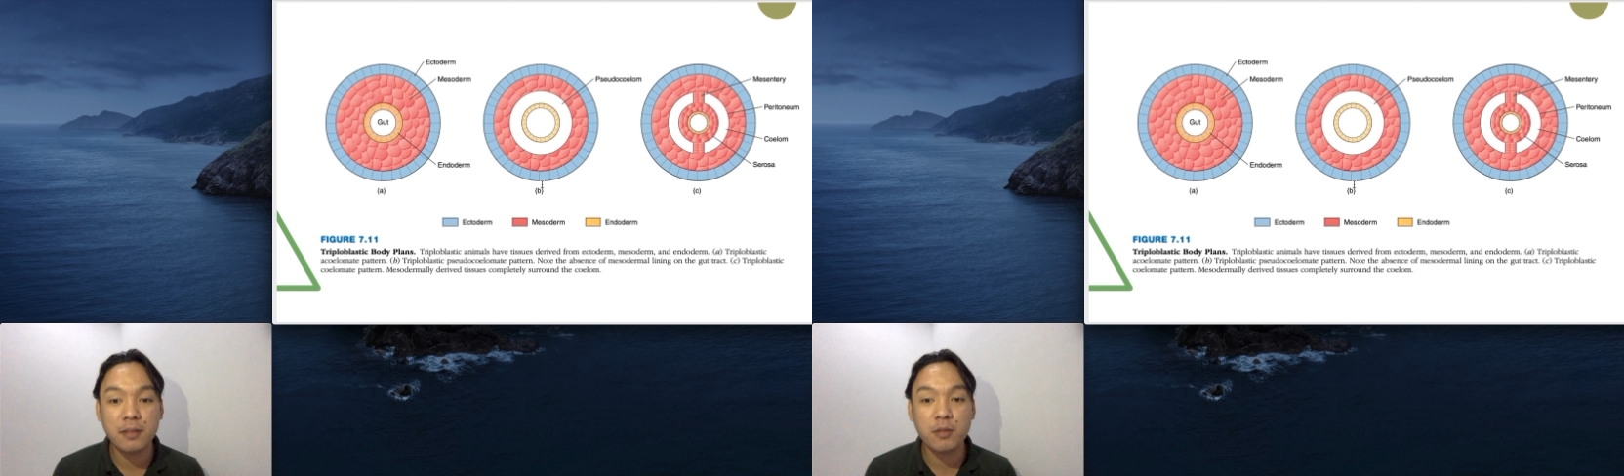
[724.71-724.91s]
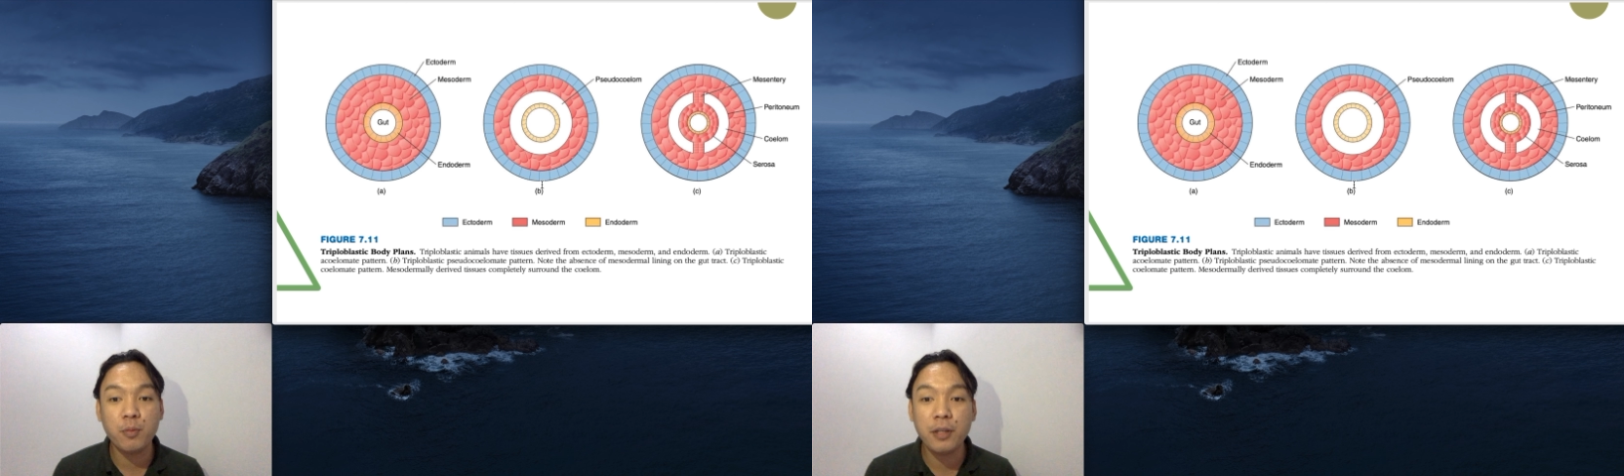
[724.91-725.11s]

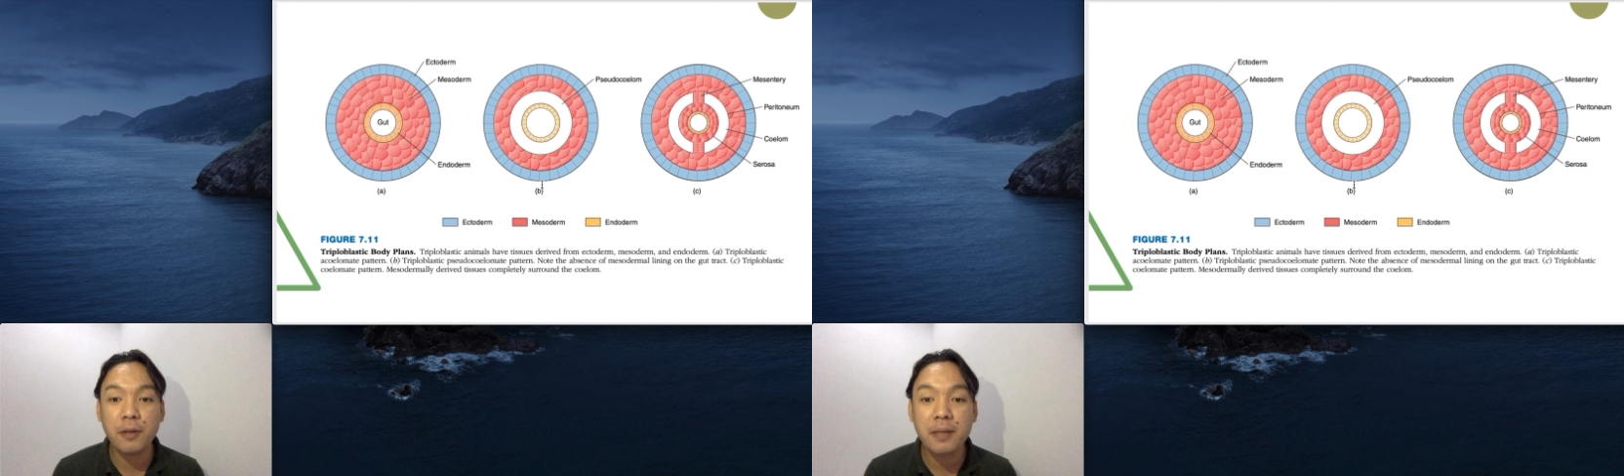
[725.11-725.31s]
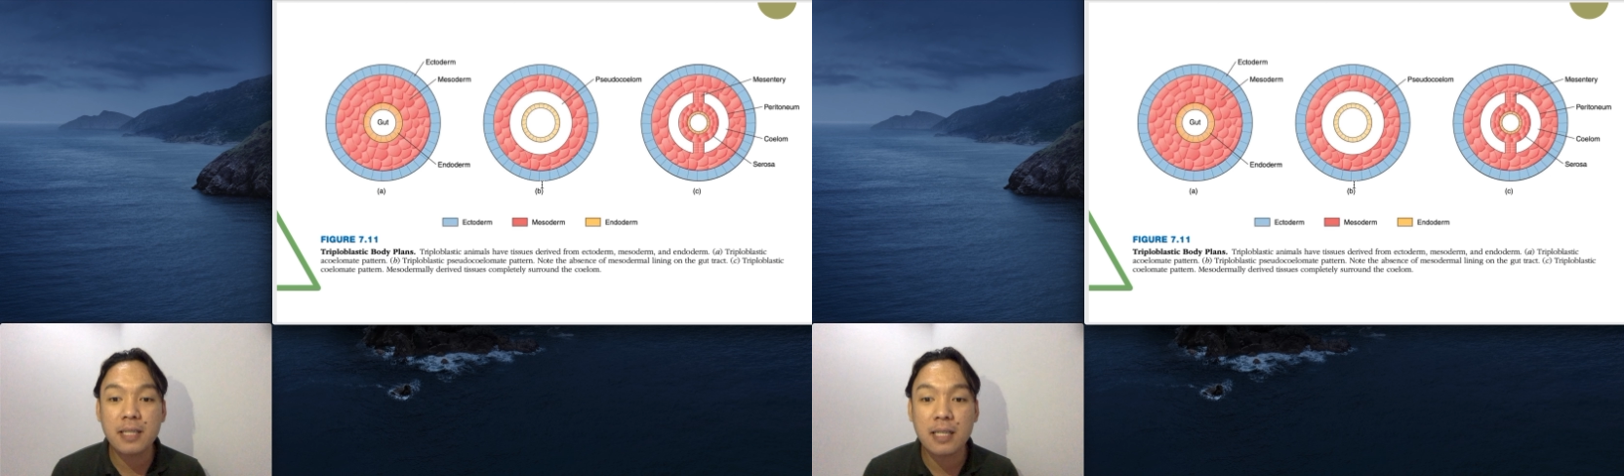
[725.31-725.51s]
So there
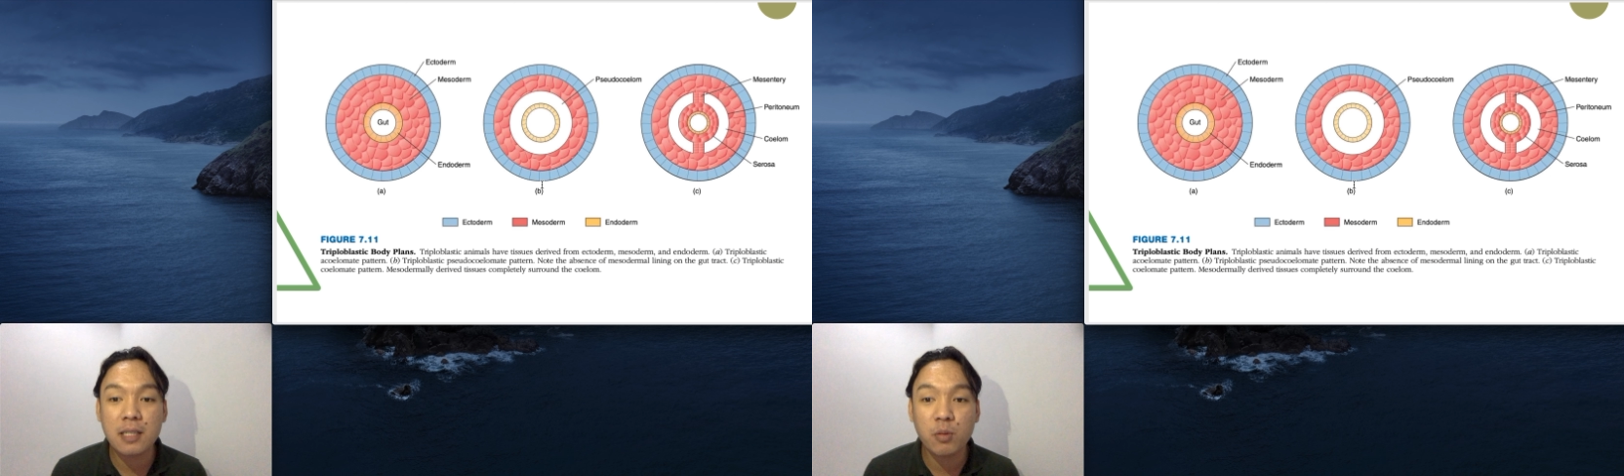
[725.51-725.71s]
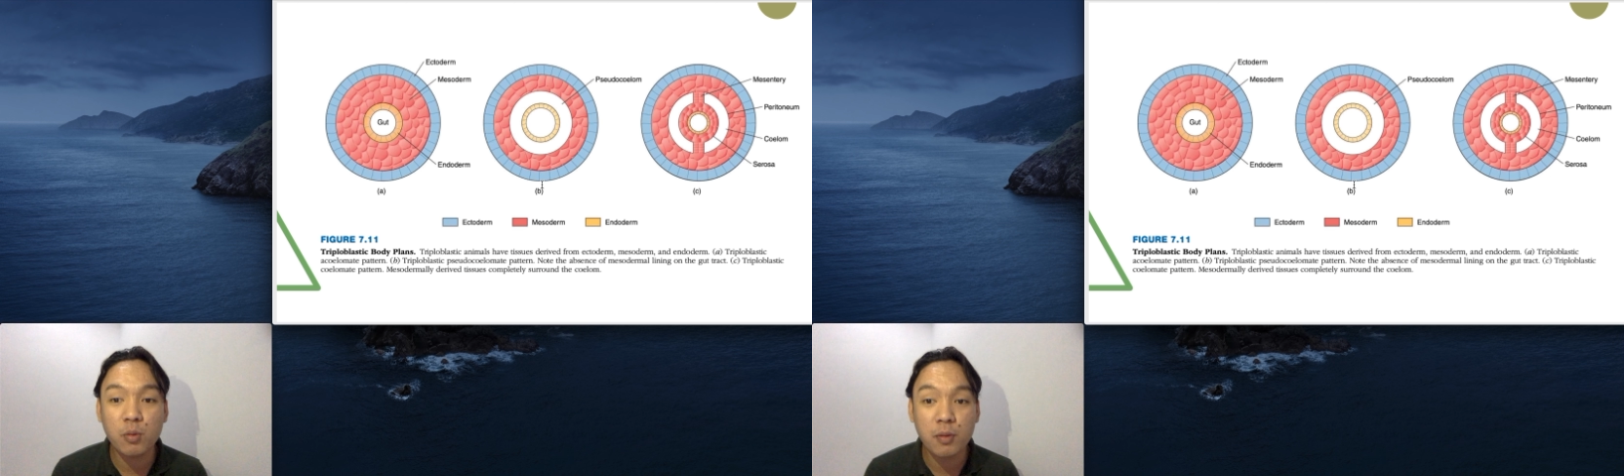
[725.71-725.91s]
is a
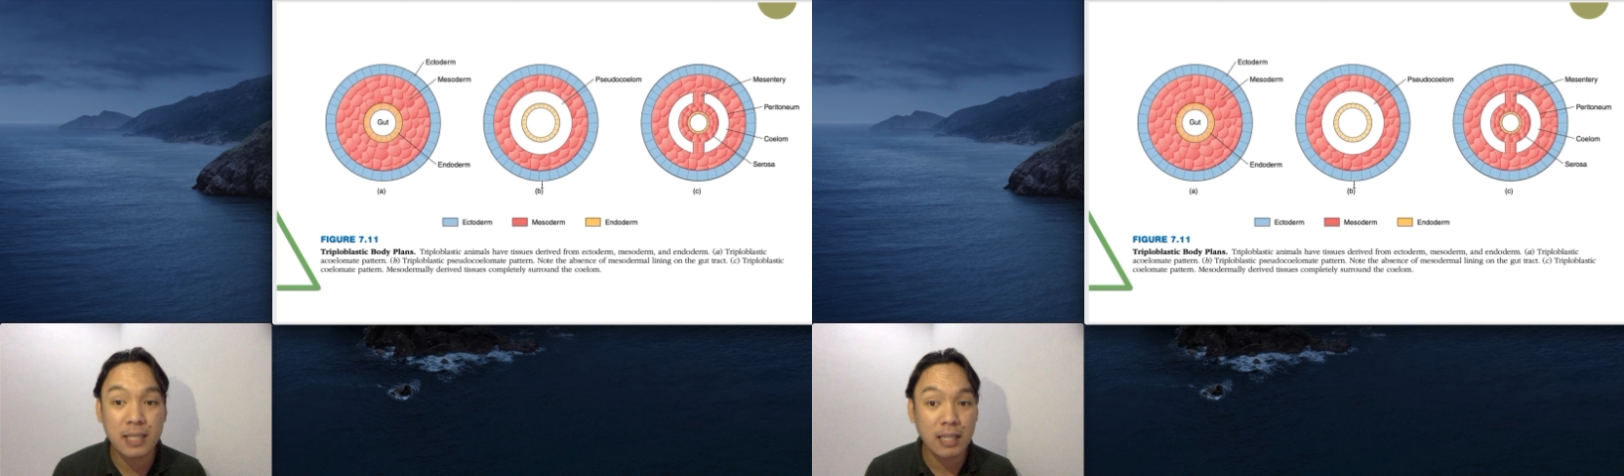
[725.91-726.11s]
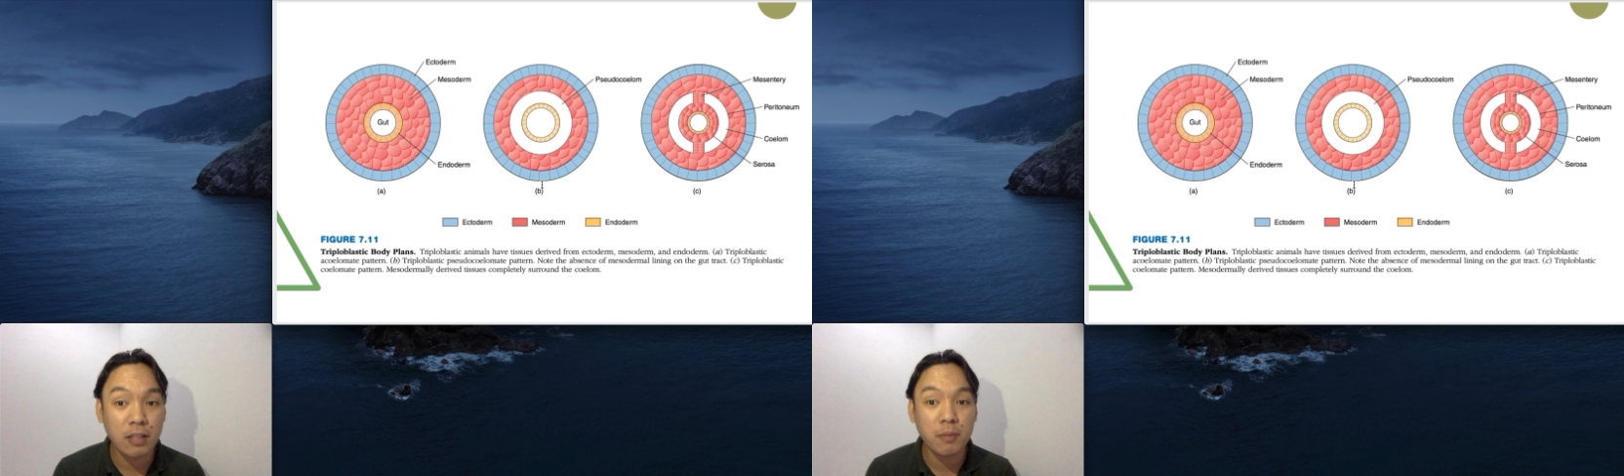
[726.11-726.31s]

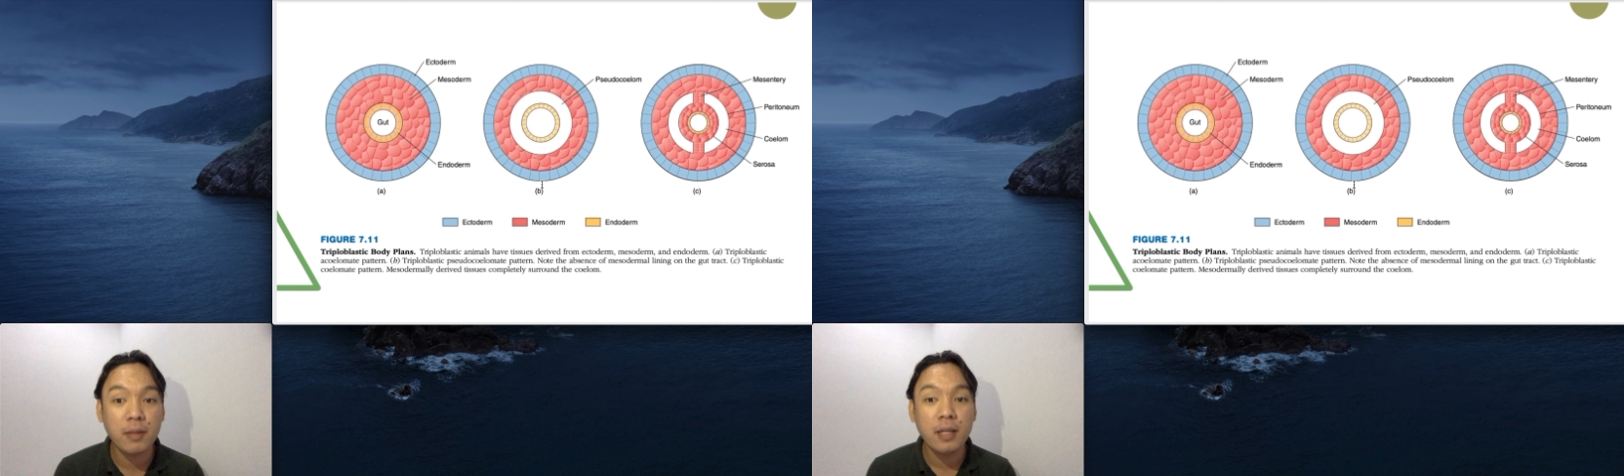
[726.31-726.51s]
pseudocoelom